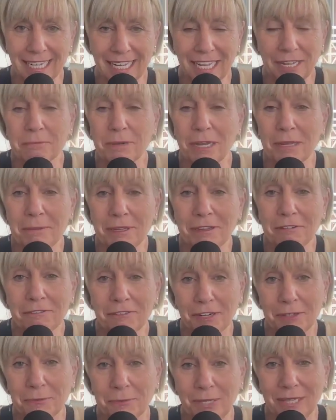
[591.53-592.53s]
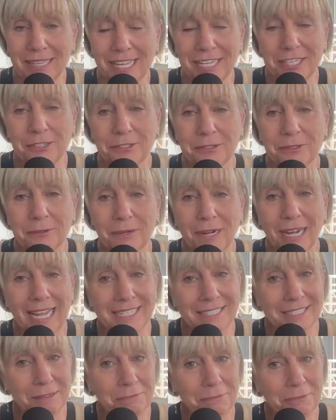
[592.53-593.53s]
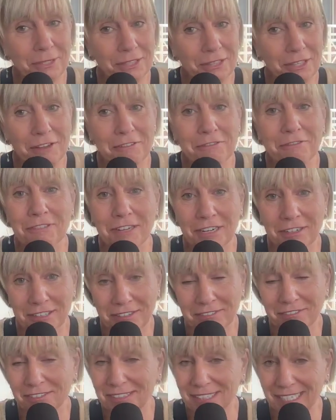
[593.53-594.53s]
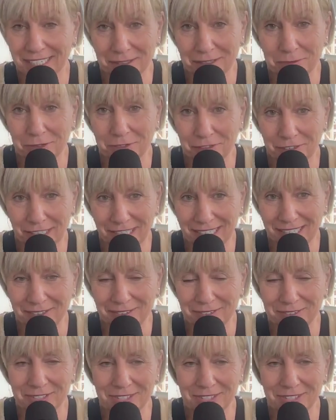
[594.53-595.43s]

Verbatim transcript: It might be a fun one that you end up with a very relatable video.